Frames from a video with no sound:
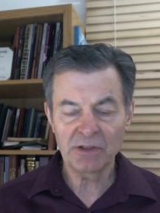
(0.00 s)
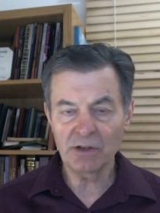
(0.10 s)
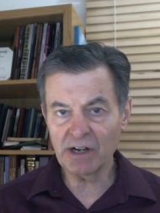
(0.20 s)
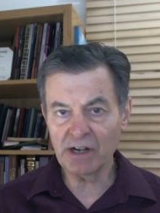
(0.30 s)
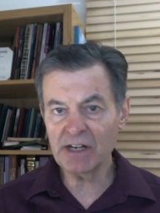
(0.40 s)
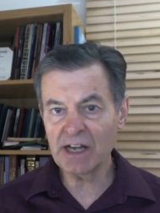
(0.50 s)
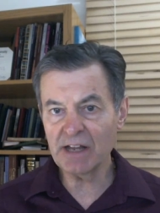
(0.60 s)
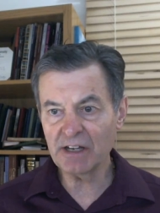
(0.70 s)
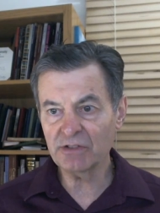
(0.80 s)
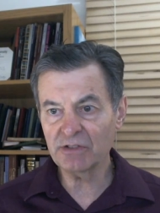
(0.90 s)
they're very
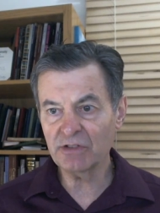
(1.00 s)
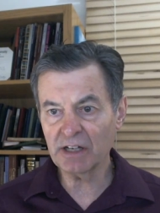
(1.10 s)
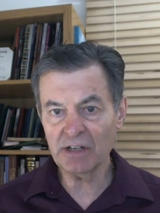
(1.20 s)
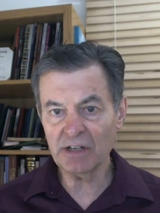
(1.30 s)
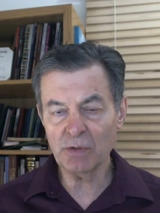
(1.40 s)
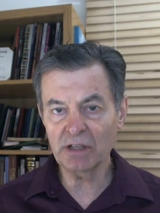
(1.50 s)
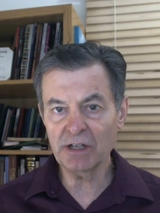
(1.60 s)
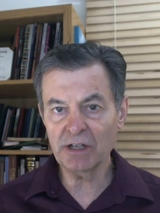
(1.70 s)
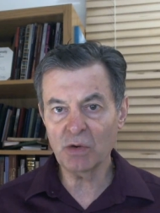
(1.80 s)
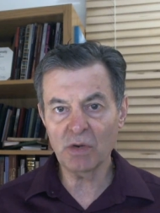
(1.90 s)
atheistic, and they
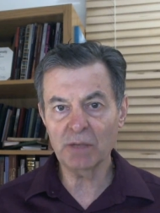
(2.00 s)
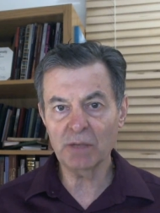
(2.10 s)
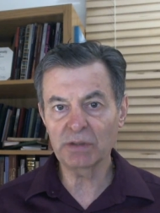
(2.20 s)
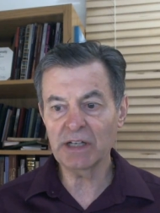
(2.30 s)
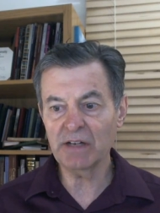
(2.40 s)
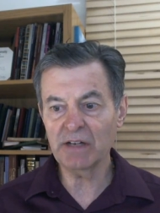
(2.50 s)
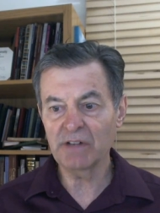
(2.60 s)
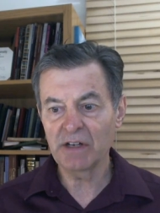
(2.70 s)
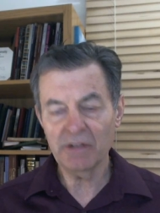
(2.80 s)
really don't want to believe